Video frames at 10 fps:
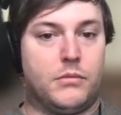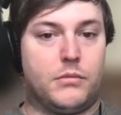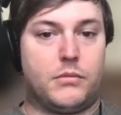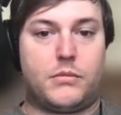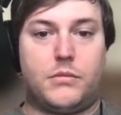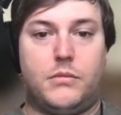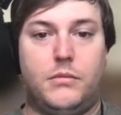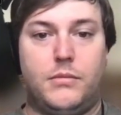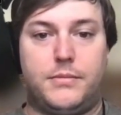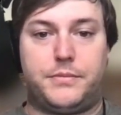
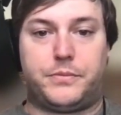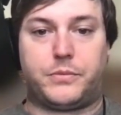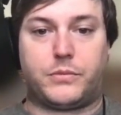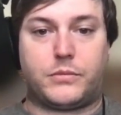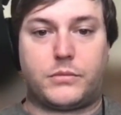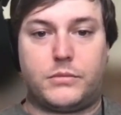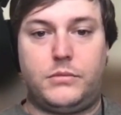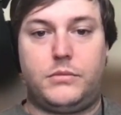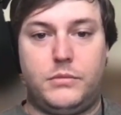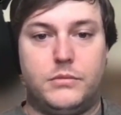
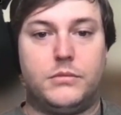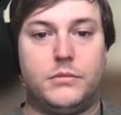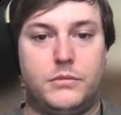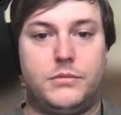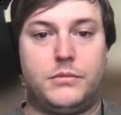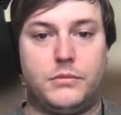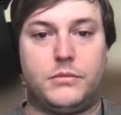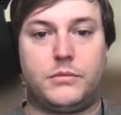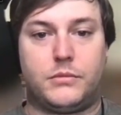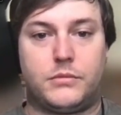
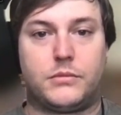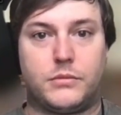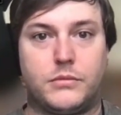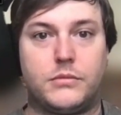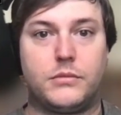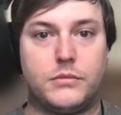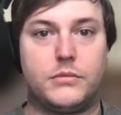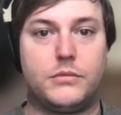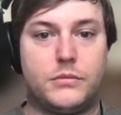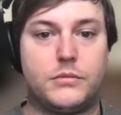
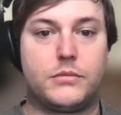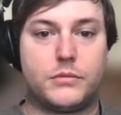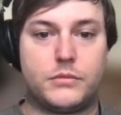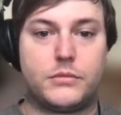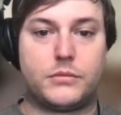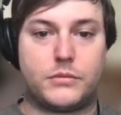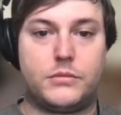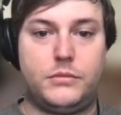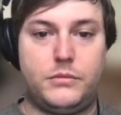The person shown says nothing.